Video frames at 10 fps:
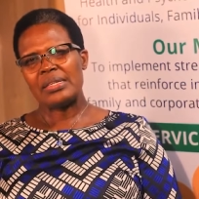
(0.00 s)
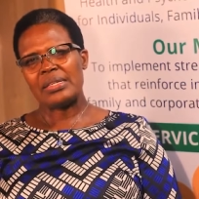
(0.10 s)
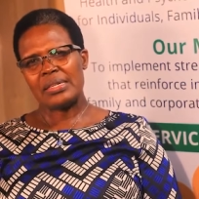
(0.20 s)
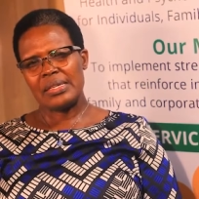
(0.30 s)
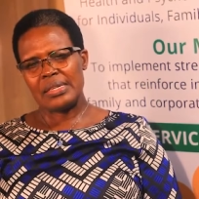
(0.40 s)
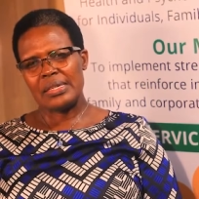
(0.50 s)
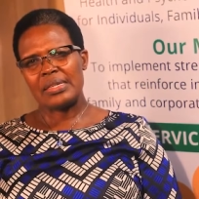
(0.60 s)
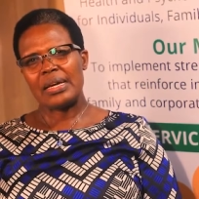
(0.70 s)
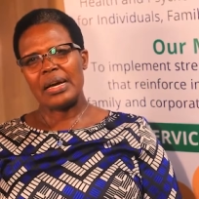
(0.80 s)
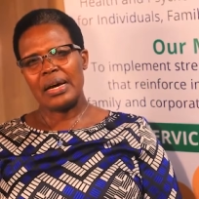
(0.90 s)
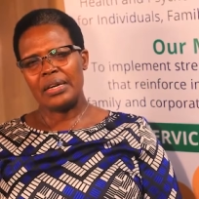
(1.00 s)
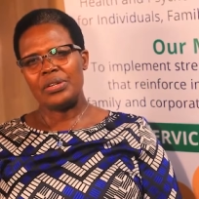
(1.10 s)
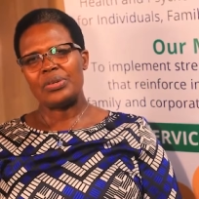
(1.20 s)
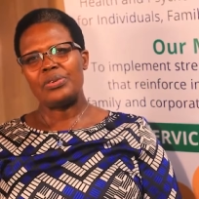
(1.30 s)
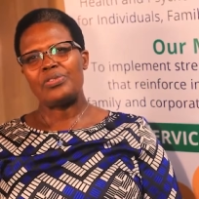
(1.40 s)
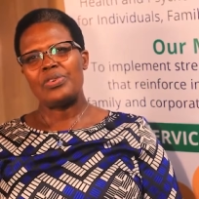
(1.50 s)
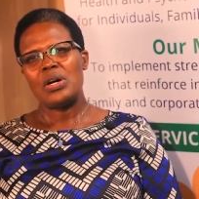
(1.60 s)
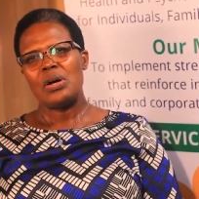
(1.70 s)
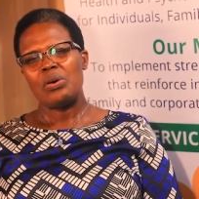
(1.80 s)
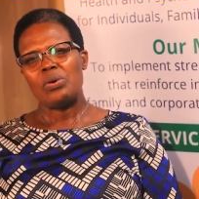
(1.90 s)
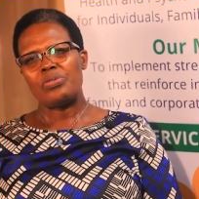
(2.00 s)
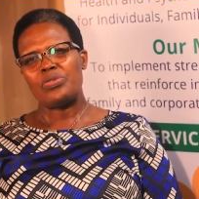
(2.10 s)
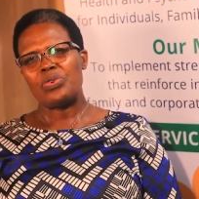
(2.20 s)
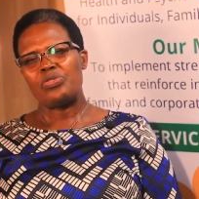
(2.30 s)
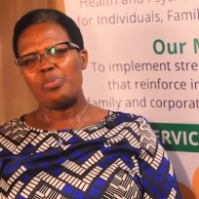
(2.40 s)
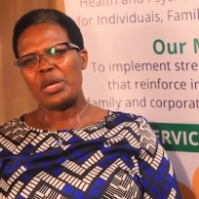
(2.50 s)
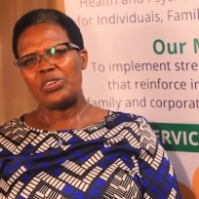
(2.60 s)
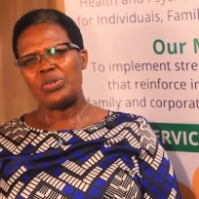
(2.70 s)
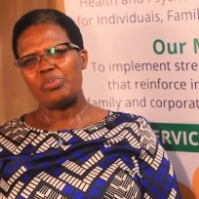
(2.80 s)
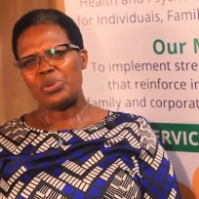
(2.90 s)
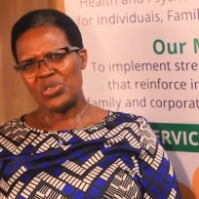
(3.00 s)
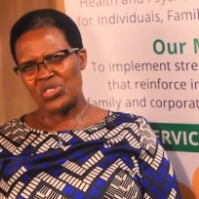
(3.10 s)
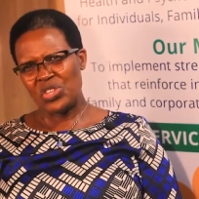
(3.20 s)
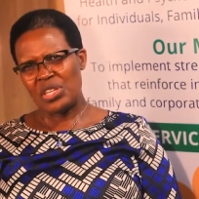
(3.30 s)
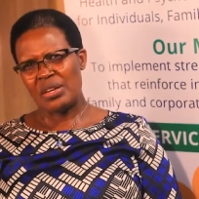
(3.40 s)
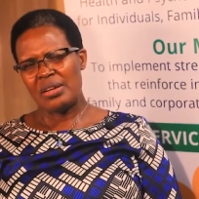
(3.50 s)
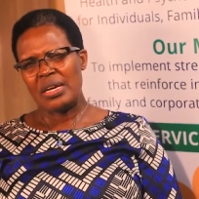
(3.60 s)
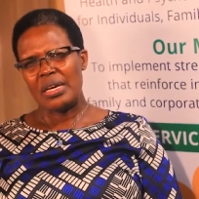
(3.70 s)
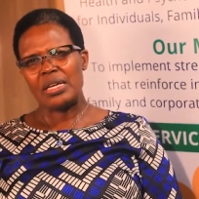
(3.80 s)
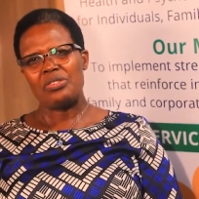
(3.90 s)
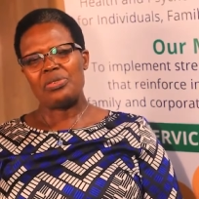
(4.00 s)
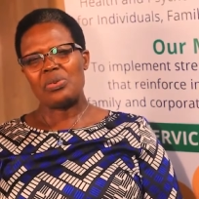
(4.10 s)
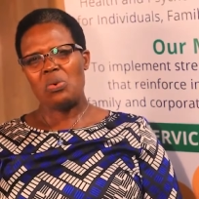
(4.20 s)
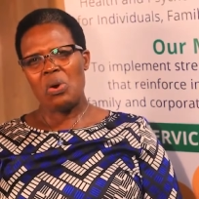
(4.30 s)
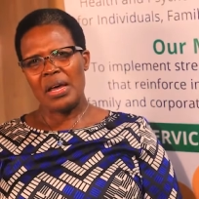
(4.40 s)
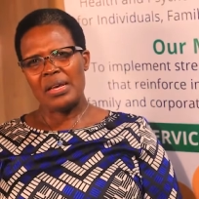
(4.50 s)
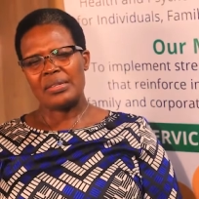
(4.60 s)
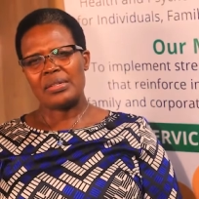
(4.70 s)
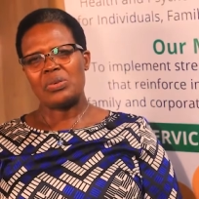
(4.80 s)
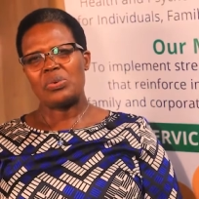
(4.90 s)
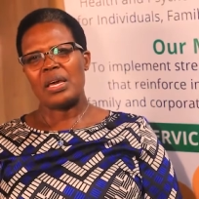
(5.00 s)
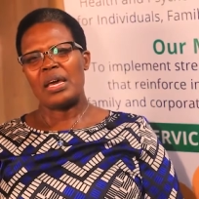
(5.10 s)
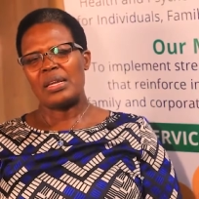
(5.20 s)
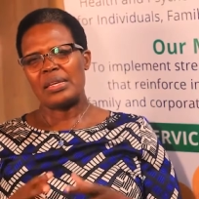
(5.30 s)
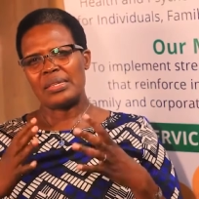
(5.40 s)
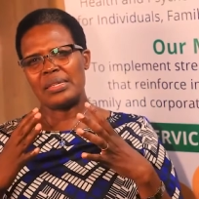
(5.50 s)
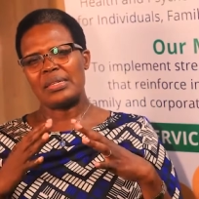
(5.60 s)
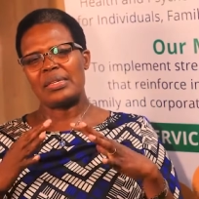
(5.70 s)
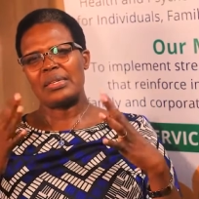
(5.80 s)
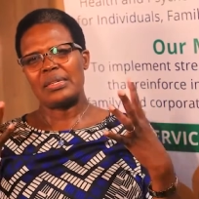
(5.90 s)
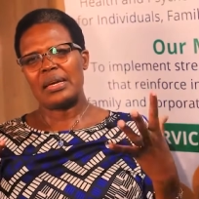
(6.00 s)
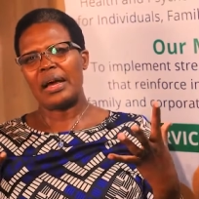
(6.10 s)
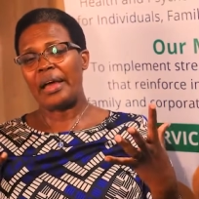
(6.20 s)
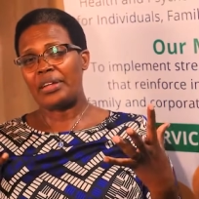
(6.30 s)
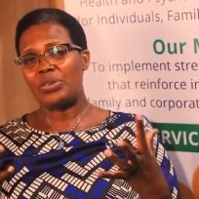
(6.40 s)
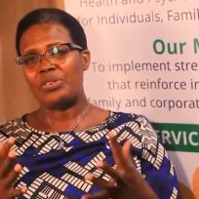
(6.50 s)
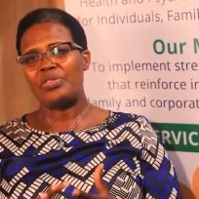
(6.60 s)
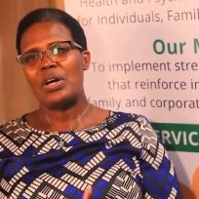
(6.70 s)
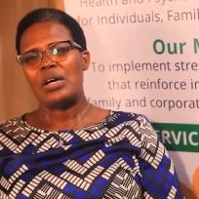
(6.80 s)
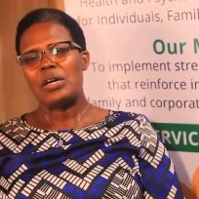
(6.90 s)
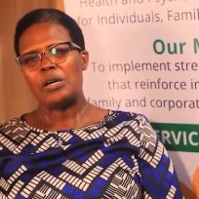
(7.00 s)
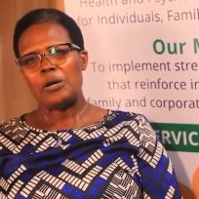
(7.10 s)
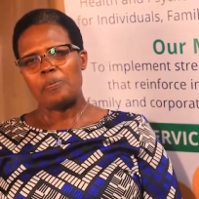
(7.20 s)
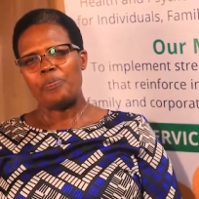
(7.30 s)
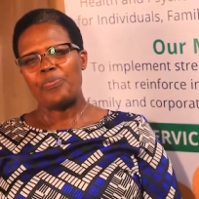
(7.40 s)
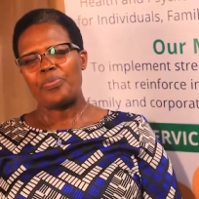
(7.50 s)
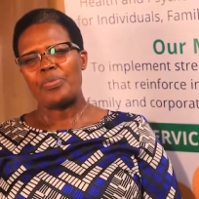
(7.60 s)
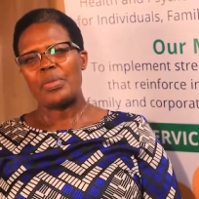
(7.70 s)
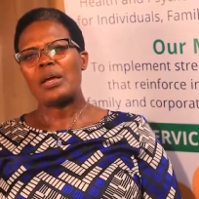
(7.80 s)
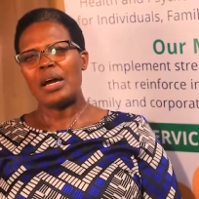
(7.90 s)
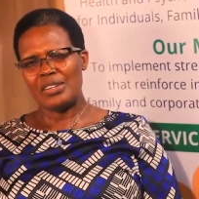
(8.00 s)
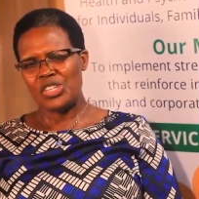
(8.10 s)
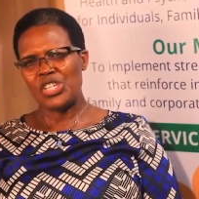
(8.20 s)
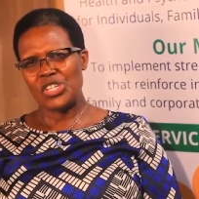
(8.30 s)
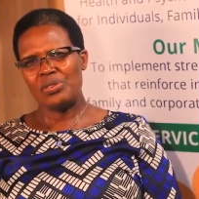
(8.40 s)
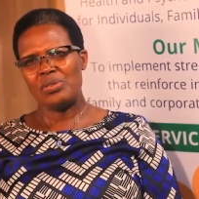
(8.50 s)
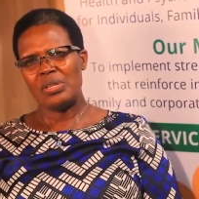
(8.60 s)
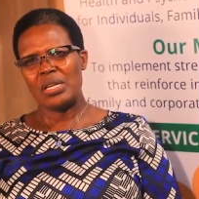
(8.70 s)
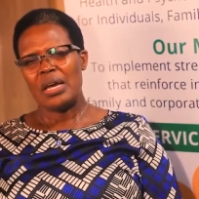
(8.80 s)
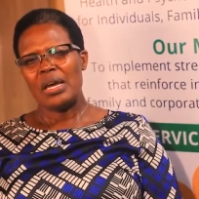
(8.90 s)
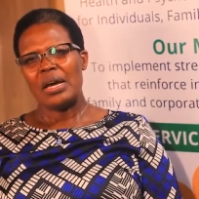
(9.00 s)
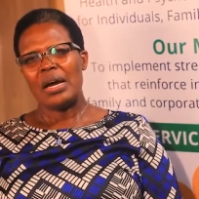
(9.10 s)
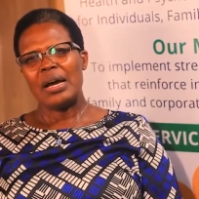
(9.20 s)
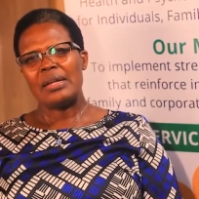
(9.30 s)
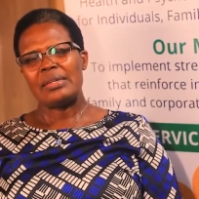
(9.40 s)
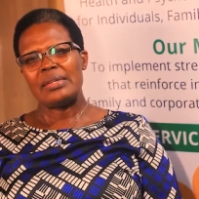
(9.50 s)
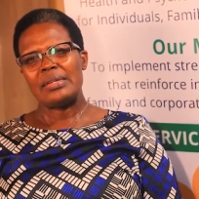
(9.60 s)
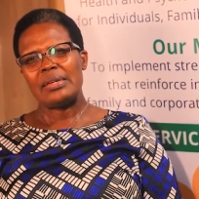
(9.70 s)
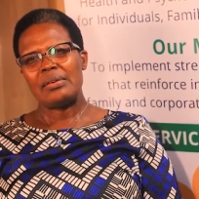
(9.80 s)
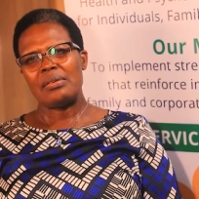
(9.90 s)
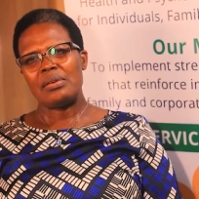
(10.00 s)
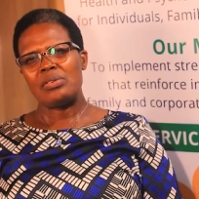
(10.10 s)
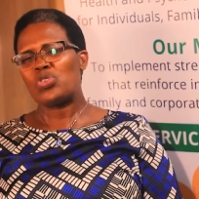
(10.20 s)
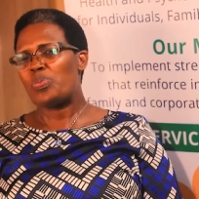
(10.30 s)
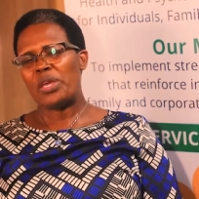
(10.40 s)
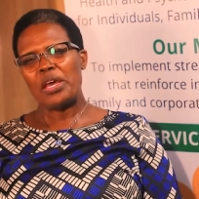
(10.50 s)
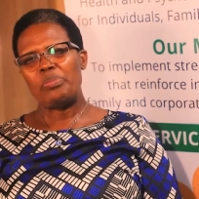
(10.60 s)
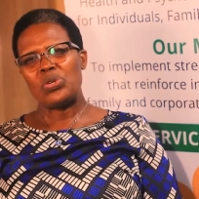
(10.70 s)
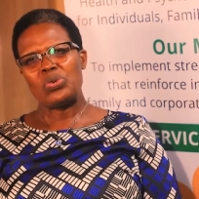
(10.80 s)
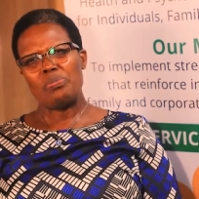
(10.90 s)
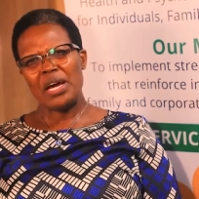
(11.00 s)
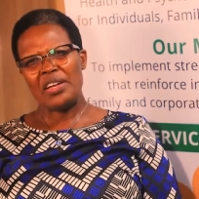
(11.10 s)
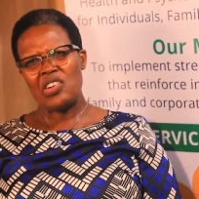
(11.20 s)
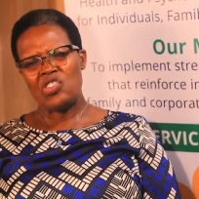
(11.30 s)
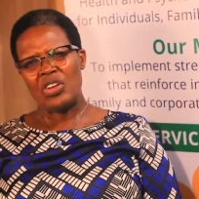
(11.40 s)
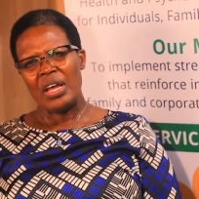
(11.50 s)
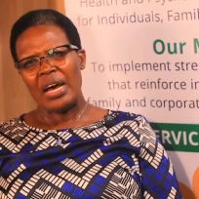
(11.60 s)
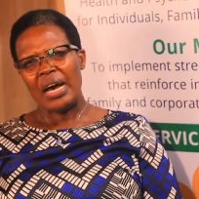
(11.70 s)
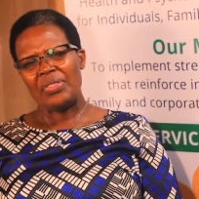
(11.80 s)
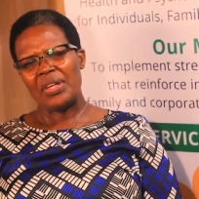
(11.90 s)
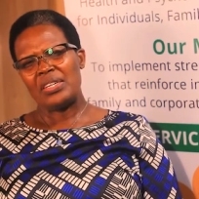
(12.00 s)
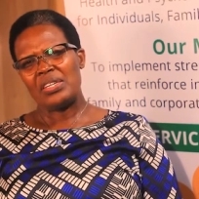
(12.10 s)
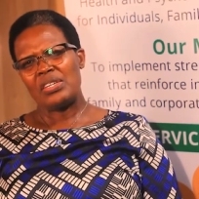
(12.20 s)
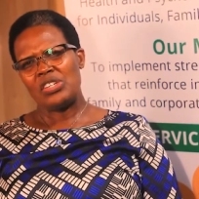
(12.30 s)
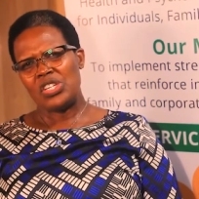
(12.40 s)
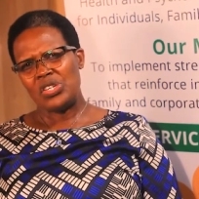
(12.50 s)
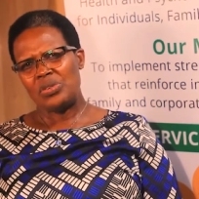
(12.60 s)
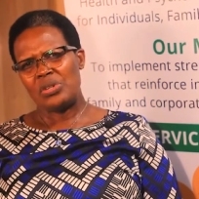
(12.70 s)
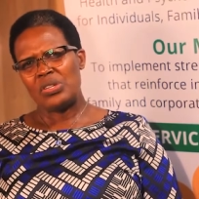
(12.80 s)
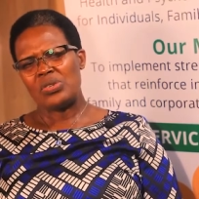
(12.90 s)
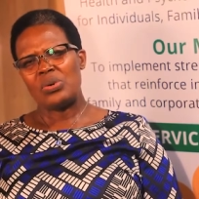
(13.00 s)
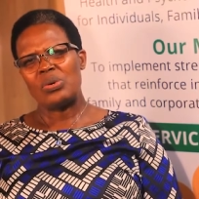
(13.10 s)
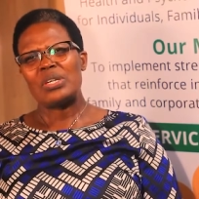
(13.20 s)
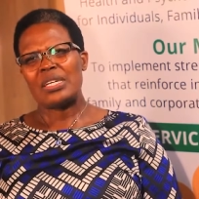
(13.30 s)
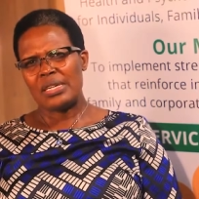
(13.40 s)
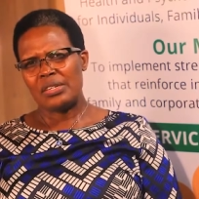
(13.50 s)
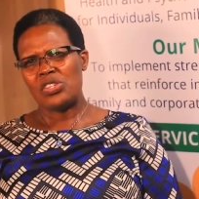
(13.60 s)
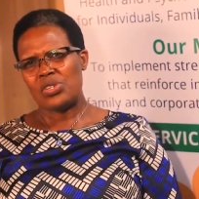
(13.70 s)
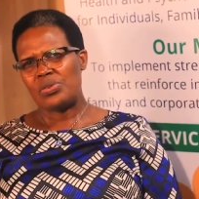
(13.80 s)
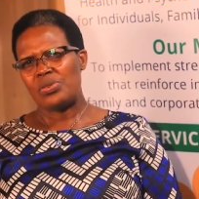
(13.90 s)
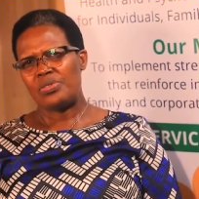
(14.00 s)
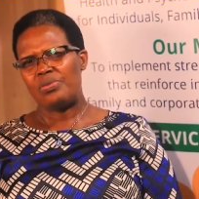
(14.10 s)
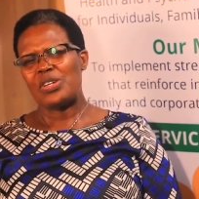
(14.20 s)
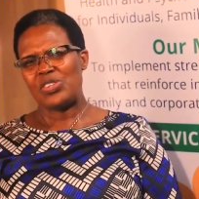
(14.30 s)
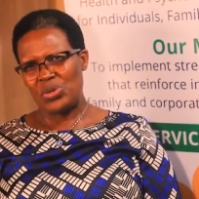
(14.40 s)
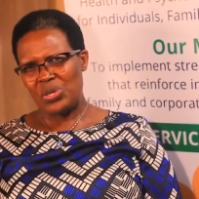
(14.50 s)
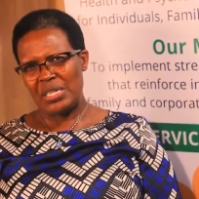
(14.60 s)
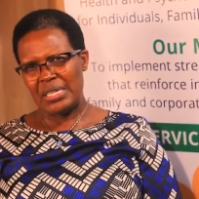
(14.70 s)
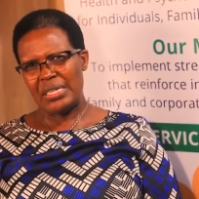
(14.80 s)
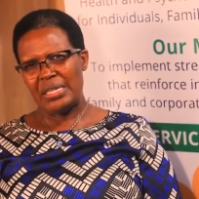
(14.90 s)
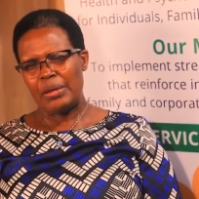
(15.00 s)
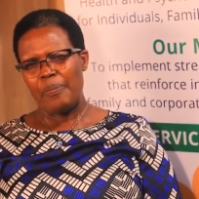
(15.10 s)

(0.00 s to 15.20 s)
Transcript: a certain kind of mental posture. It requires that we are in a certain kind of attitude and to be able to manage. And that attitude is called an attitude of maturity.